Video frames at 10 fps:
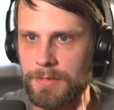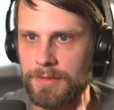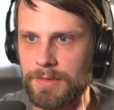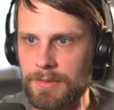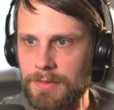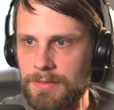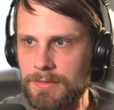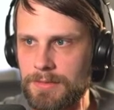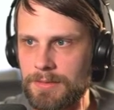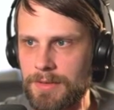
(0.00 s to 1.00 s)
So,
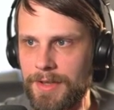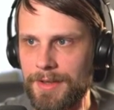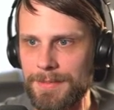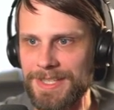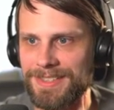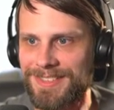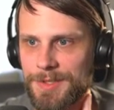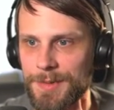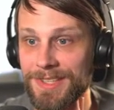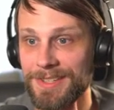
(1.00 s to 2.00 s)
I mean, do
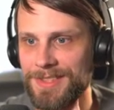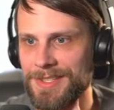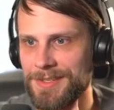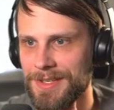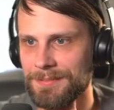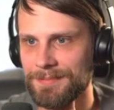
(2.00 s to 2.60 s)
we live the dream?